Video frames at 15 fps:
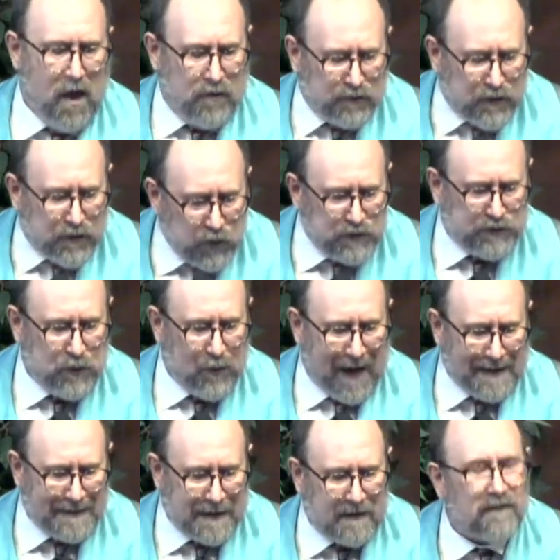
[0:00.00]
Those who
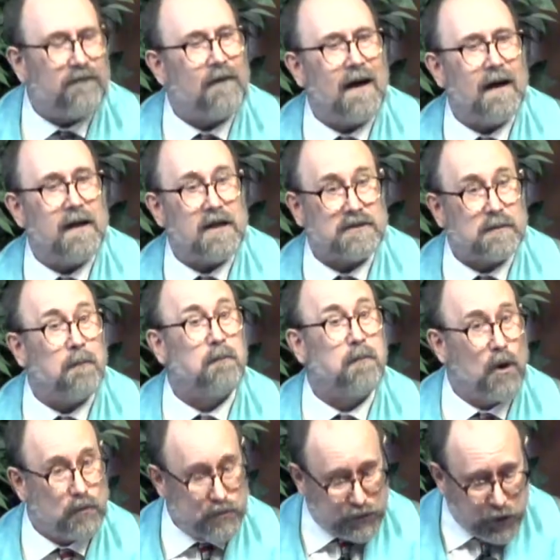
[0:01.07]
identify as
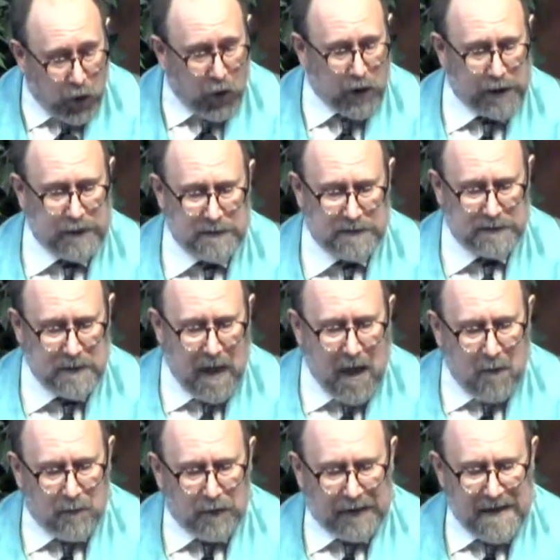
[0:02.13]
pro-choice
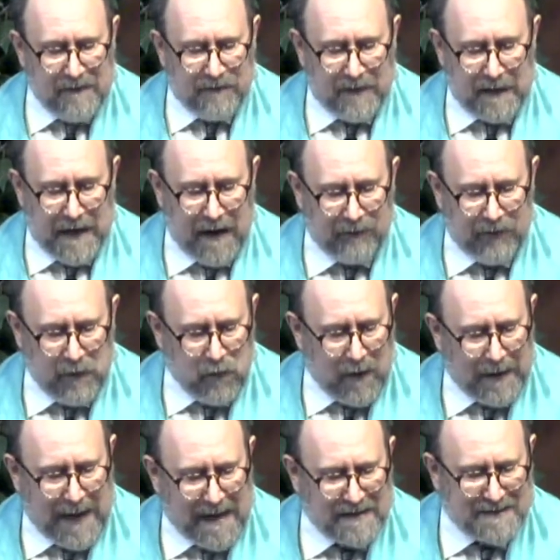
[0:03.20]
believe that
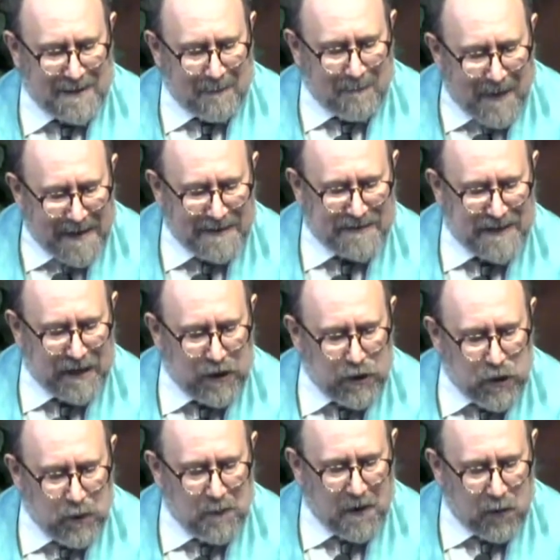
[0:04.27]
everyone has the basic
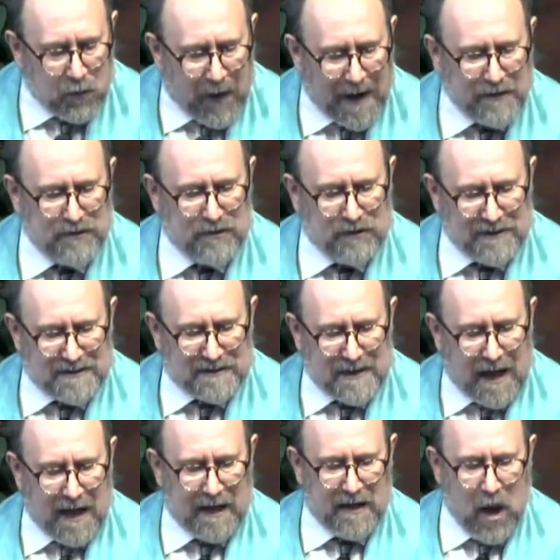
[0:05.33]
human right to
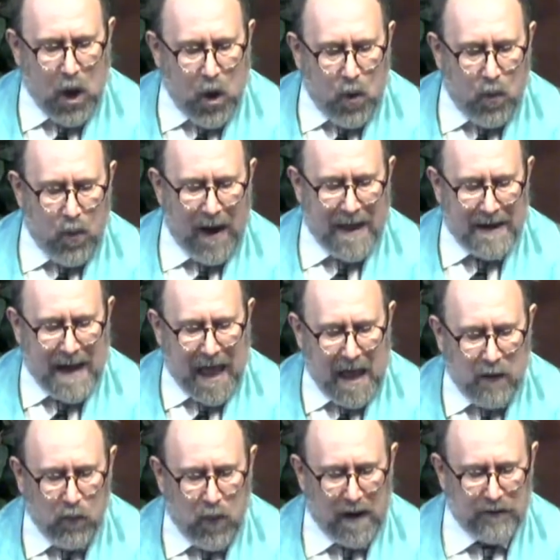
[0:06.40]
decide when
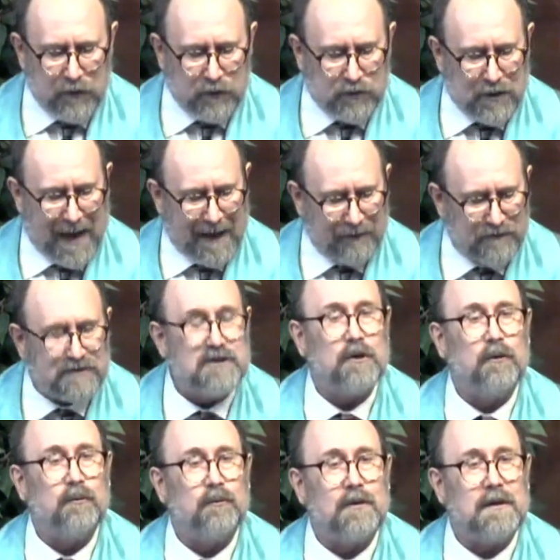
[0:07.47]
and whether to have
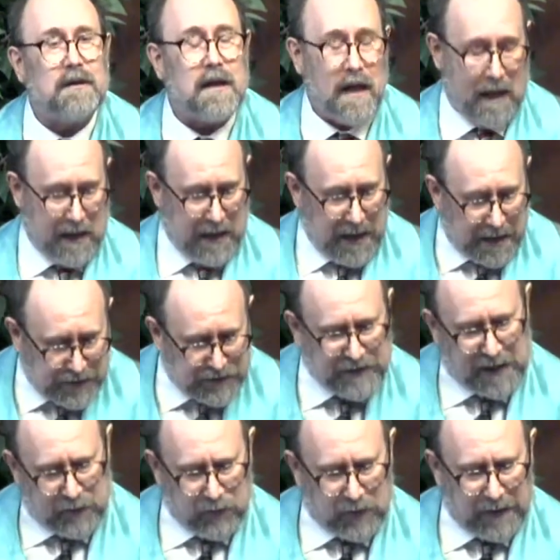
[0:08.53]
children, and
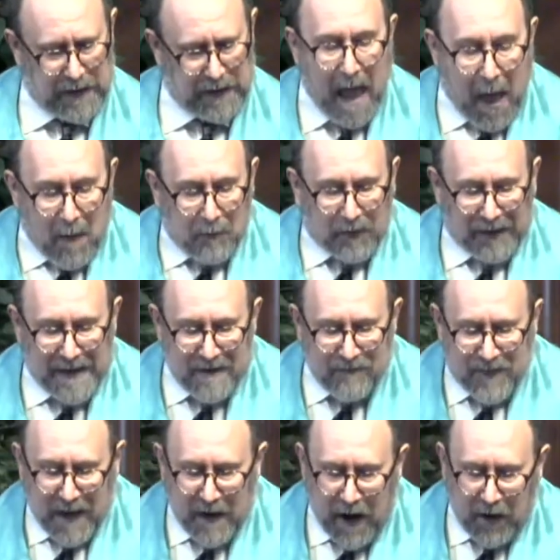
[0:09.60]
generally believe
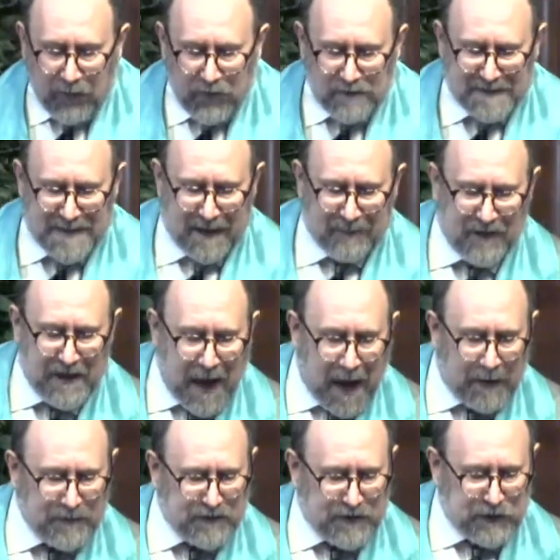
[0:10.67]
that others have the
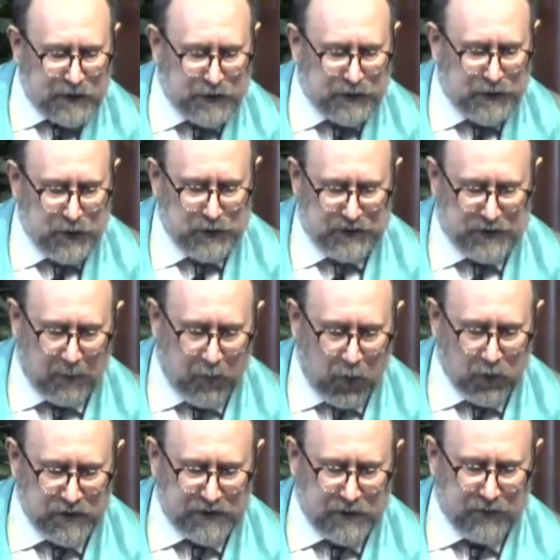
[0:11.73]
option to choose
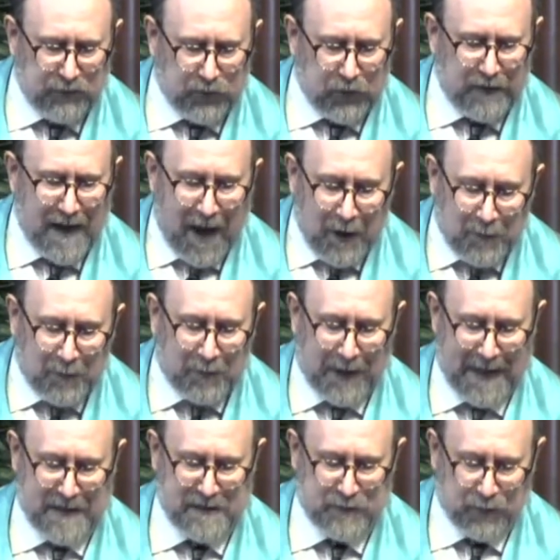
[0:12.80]
abortion for an
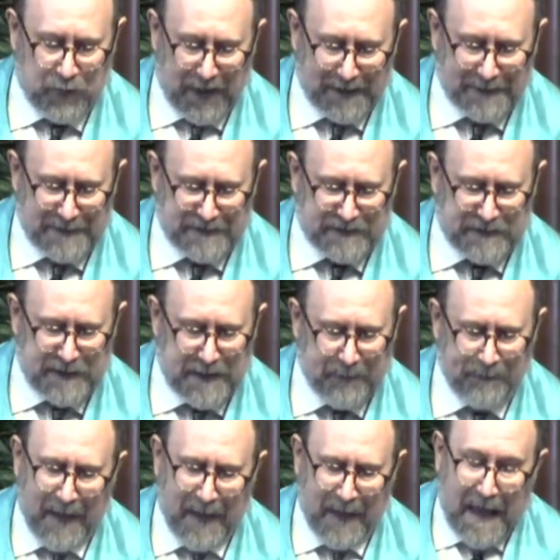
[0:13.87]
unplanned pregnancy,
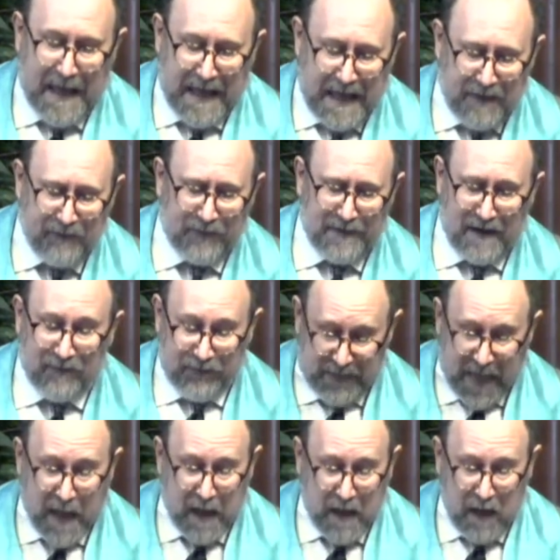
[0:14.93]
even if
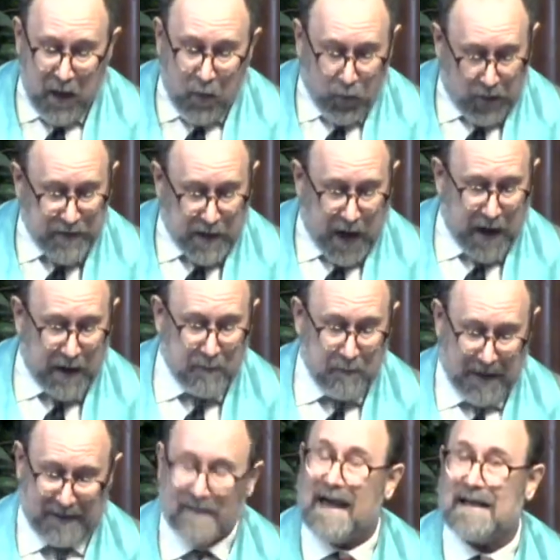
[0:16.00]
they would not
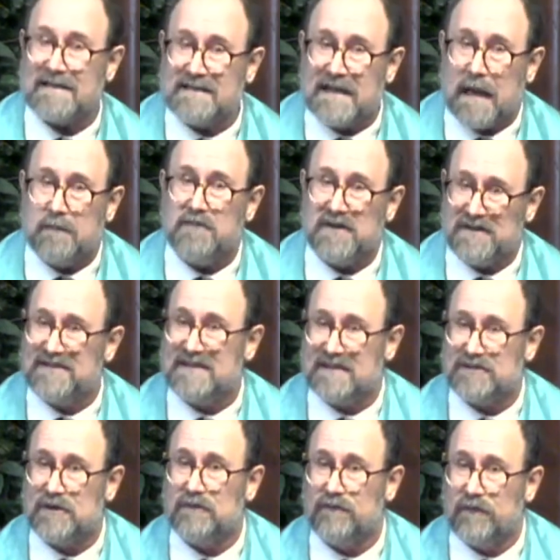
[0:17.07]
make that same
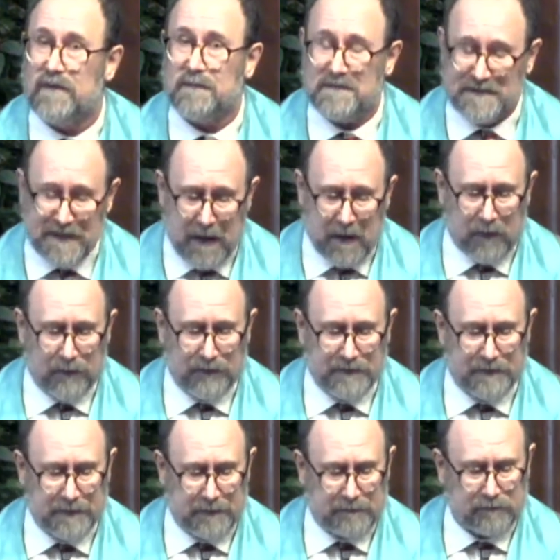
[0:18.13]
decision for
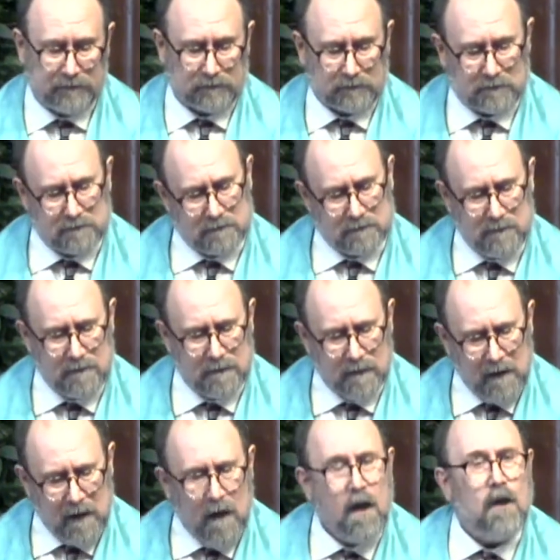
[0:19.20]
themselves.
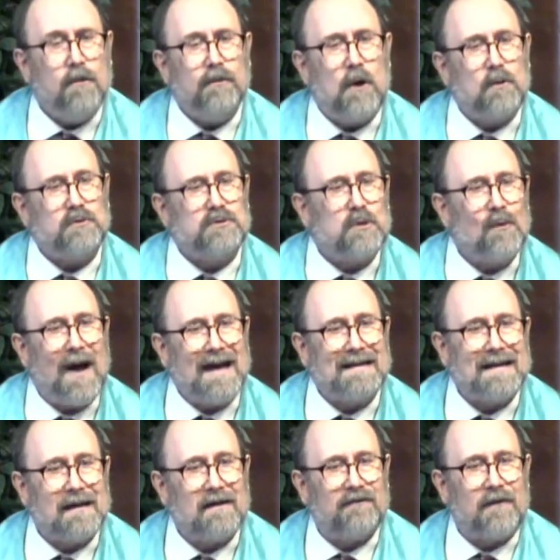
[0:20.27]
Those who
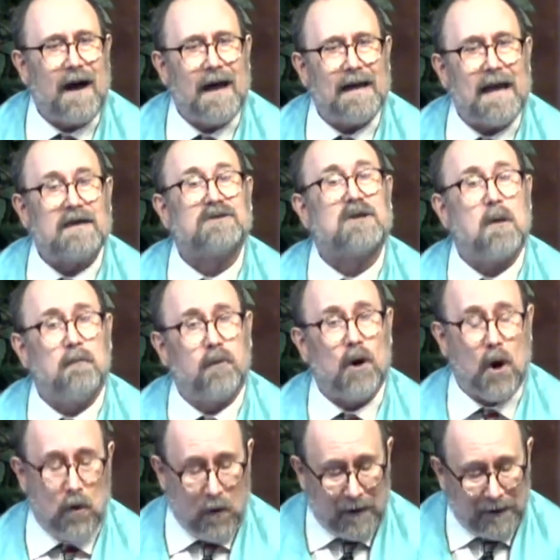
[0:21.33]
identify as
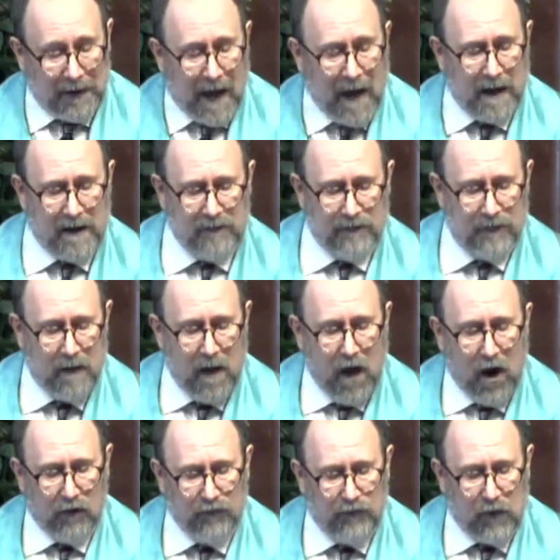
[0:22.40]
pro-life
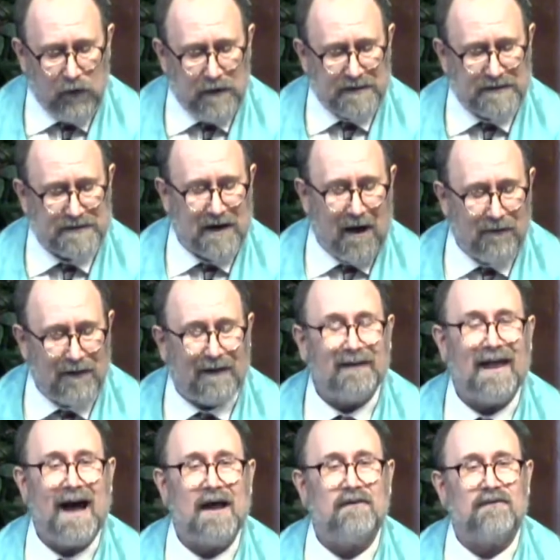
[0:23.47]
are focused on the
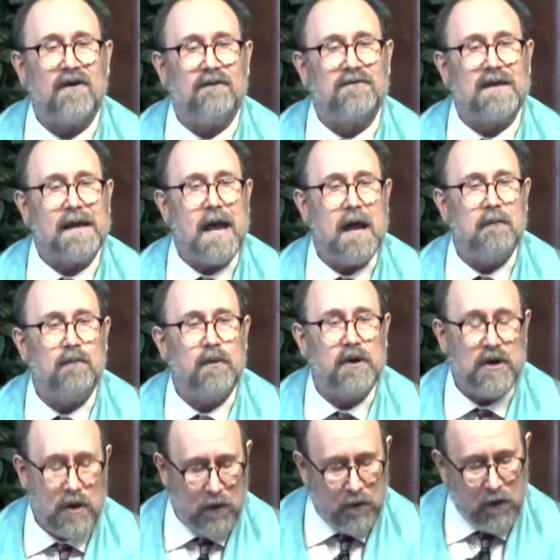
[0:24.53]
life of the
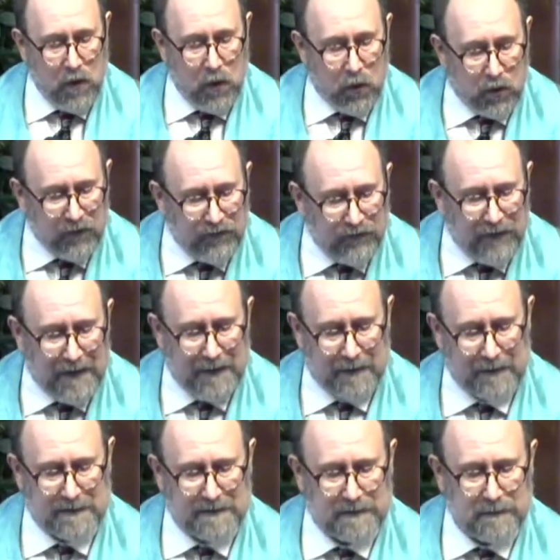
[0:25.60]
embryo or
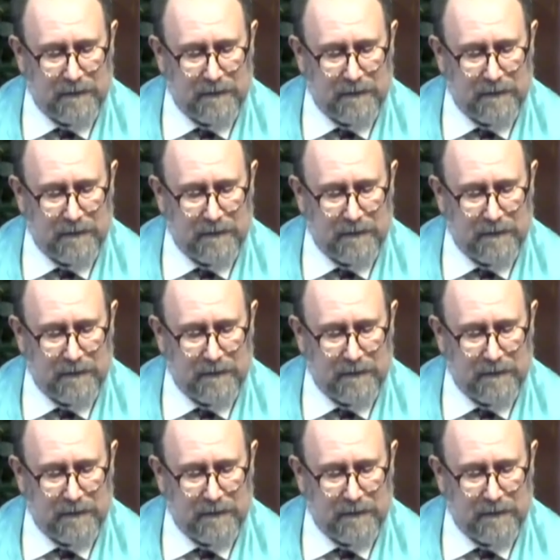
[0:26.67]
fetus.